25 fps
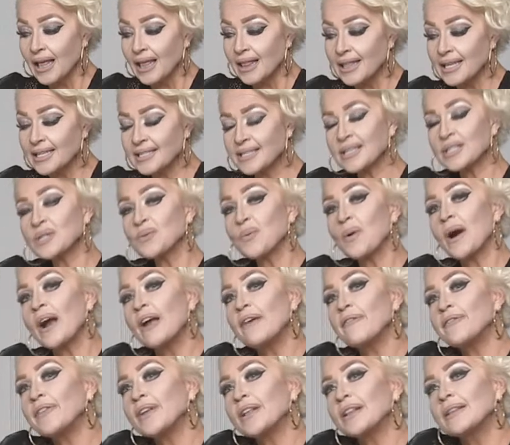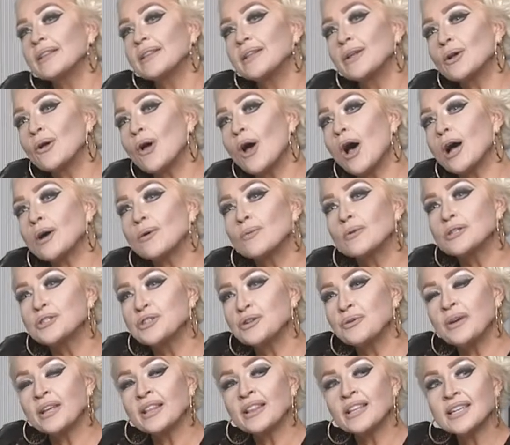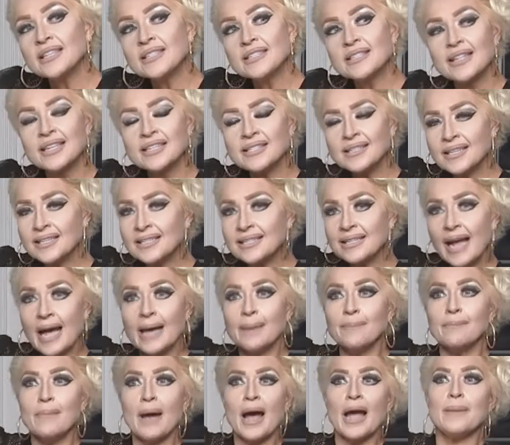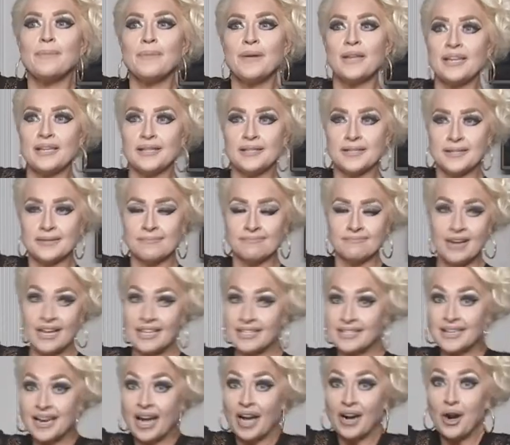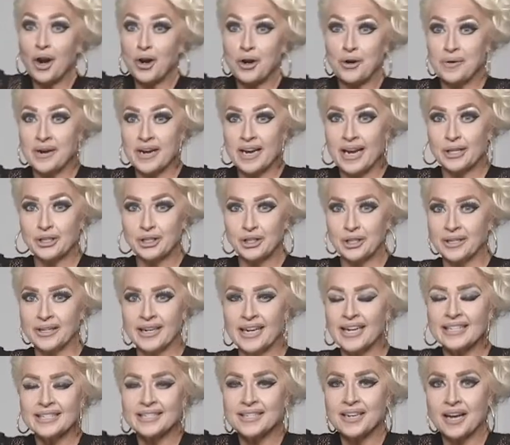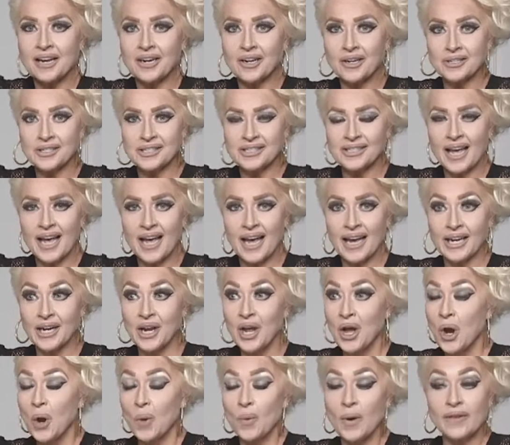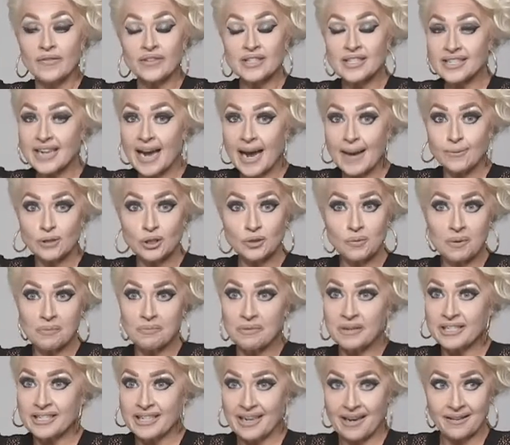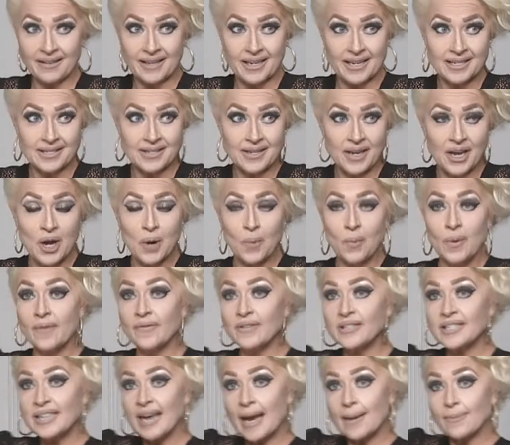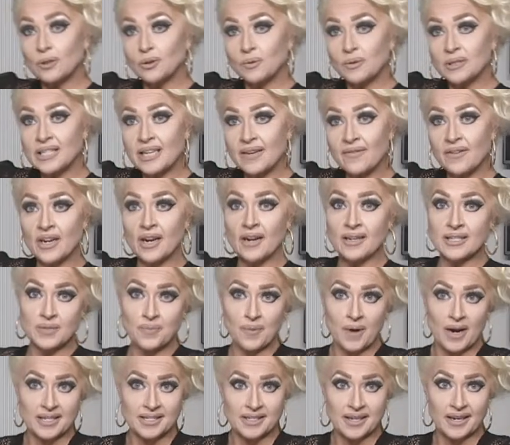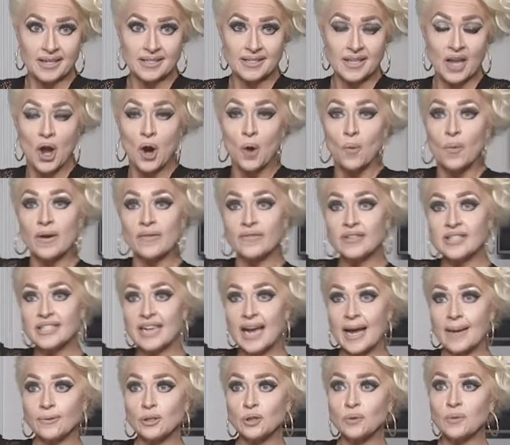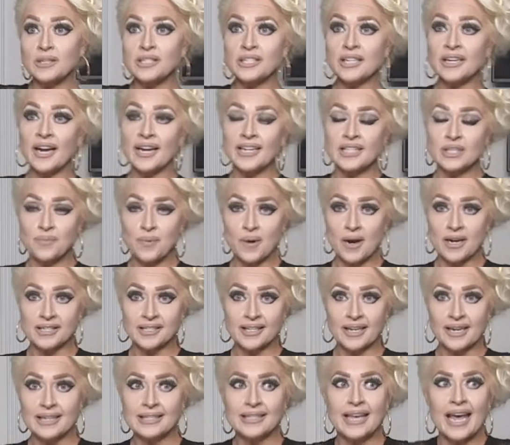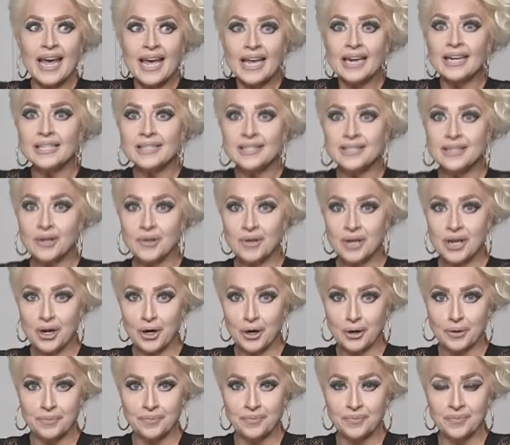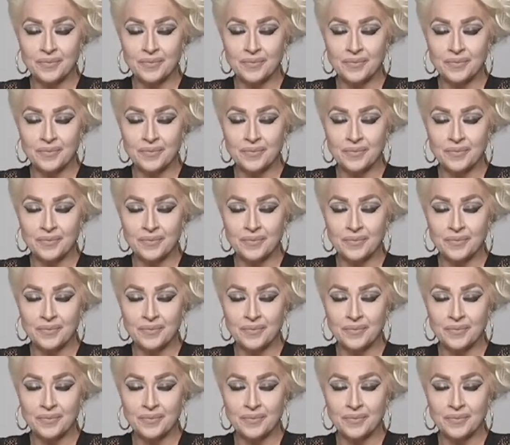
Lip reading: This is where I feel a little awkward doing this. This is not my piece. It's not our creation. It's not our design. We've established what retail is. We've established what TVON's price is. We've established what tonight's price is, and it's still here.